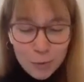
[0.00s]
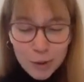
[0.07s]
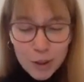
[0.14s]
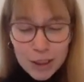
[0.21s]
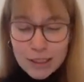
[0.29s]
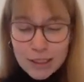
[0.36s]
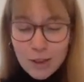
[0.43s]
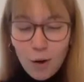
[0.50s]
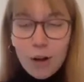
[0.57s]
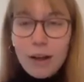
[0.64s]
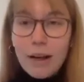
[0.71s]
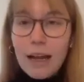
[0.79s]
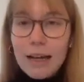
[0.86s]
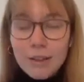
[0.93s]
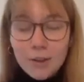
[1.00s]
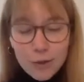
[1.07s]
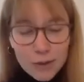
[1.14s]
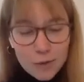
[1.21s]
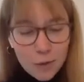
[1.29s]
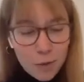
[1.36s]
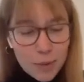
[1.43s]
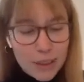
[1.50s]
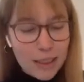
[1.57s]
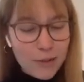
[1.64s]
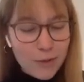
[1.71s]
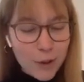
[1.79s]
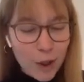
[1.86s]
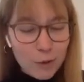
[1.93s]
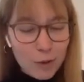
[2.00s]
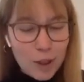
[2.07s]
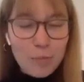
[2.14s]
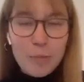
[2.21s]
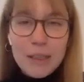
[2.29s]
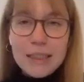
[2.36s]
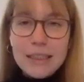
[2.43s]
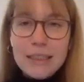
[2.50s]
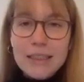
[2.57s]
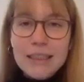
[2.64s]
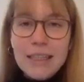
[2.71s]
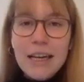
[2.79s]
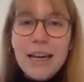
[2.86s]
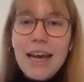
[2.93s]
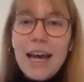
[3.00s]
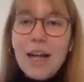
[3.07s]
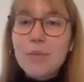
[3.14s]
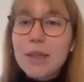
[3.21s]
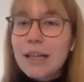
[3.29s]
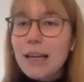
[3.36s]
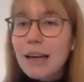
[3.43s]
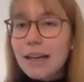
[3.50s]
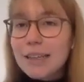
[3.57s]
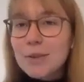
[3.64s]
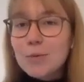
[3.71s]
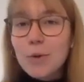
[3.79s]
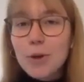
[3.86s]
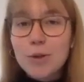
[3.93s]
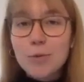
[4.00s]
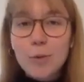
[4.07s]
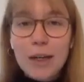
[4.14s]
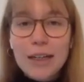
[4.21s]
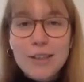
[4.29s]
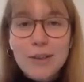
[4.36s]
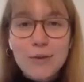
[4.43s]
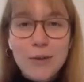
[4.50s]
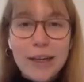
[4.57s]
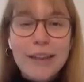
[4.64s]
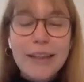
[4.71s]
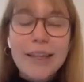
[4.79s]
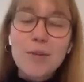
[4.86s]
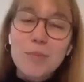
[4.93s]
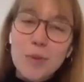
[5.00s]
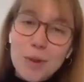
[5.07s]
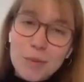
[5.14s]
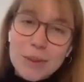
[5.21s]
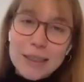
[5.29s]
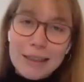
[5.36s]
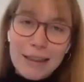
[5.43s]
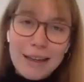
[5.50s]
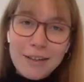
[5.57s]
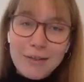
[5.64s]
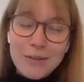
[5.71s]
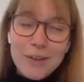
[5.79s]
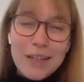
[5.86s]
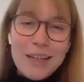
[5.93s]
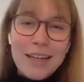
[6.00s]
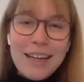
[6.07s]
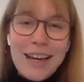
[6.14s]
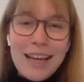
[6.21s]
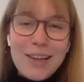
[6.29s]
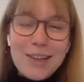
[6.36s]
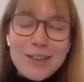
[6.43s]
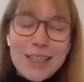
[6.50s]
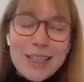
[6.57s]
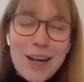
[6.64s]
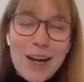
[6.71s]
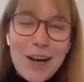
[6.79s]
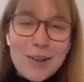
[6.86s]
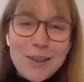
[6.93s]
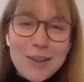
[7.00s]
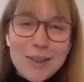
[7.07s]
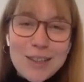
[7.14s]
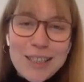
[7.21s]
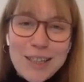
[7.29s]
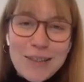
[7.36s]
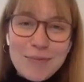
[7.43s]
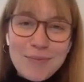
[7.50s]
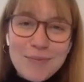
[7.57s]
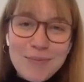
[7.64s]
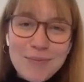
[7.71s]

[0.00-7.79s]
which is an online transformative coaching business helping clients worldwide to find their purpose in life. Hello, Sandra. How are you today?